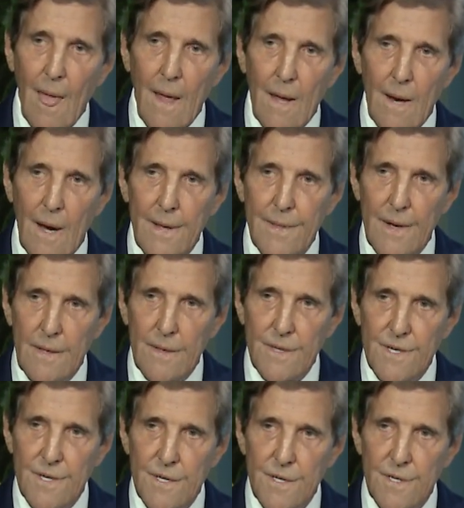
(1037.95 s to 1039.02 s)
and I think
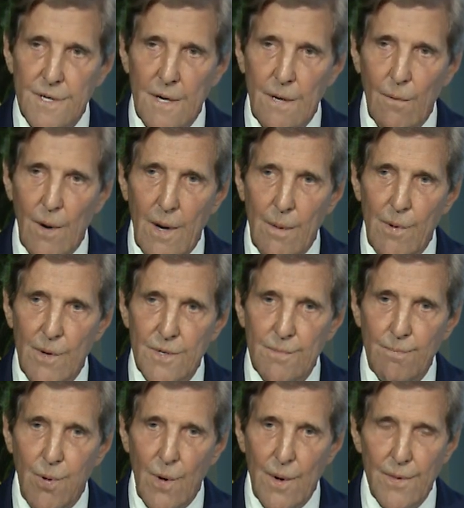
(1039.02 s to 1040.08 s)
this is uh, one of the most
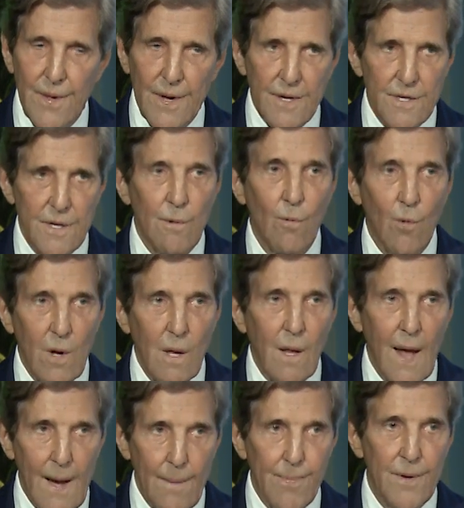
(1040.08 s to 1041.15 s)
important things that will
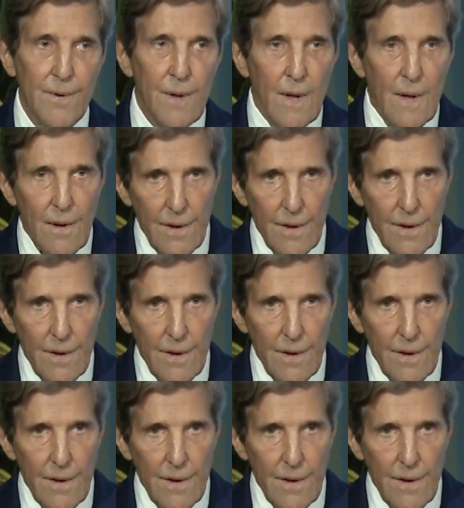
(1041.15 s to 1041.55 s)
happen